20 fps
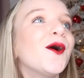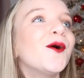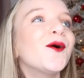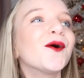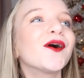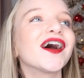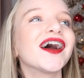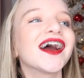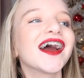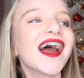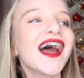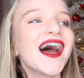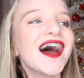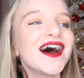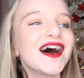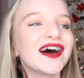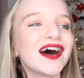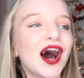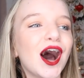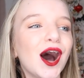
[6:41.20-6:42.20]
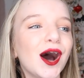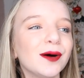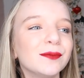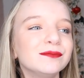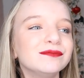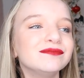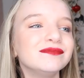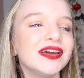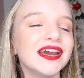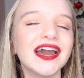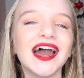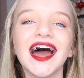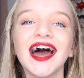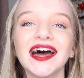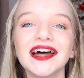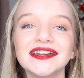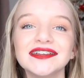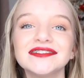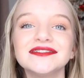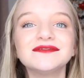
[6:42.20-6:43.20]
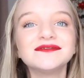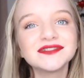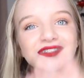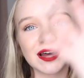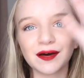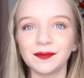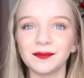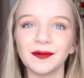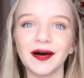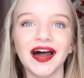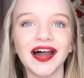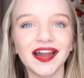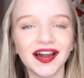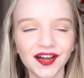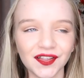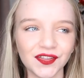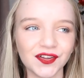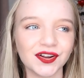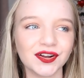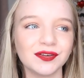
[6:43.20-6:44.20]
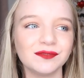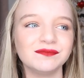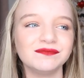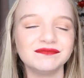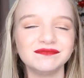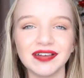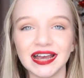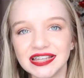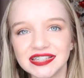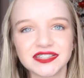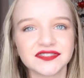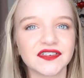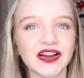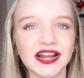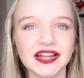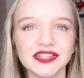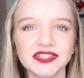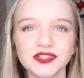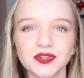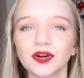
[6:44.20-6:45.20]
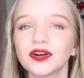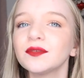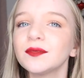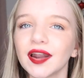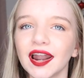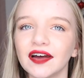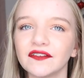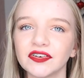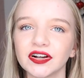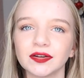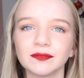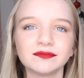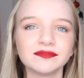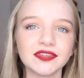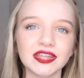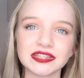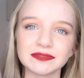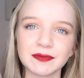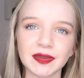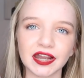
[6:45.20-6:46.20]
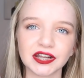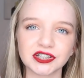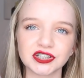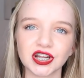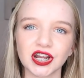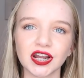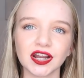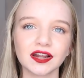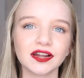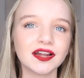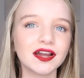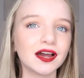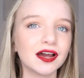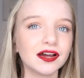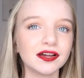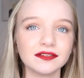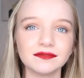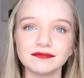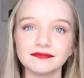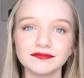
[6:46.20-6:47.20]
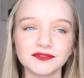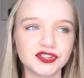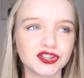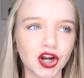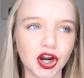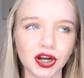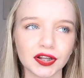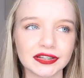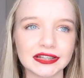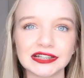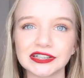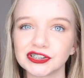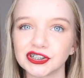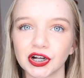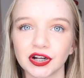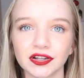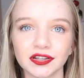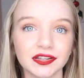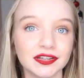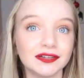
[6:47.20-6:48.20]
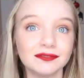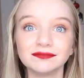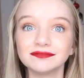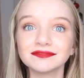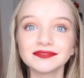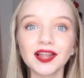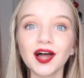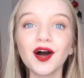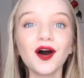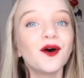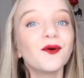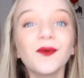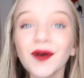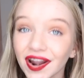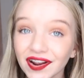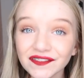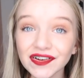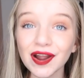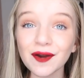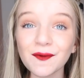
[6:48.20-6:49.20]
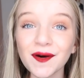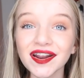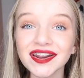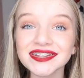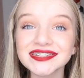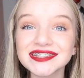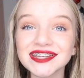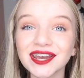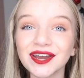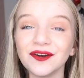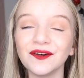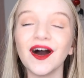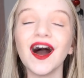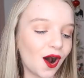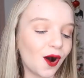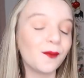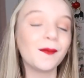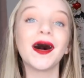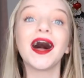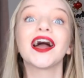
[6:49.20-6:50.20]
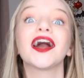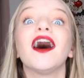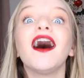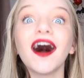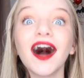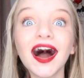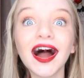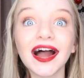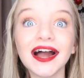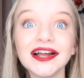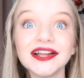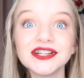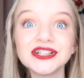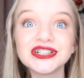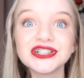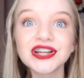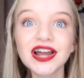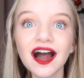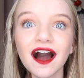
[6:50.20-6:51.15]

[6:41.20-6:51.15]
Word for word: or um, me and some of my other best friends, or whatever. This picture, Charlotte, Charlie, whatever I wanted to. Oh my gosh.